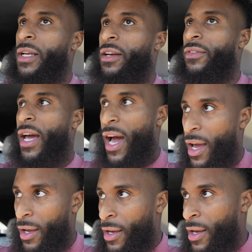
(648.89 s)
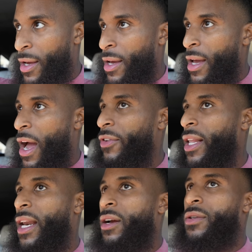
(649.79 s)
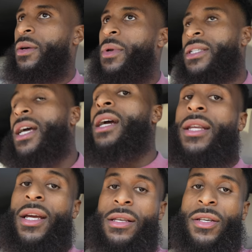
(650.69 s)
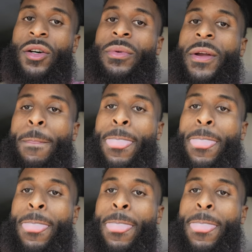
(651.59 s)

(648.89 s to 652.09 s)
But if not, I feel like they're gonna tell me the same thing they told me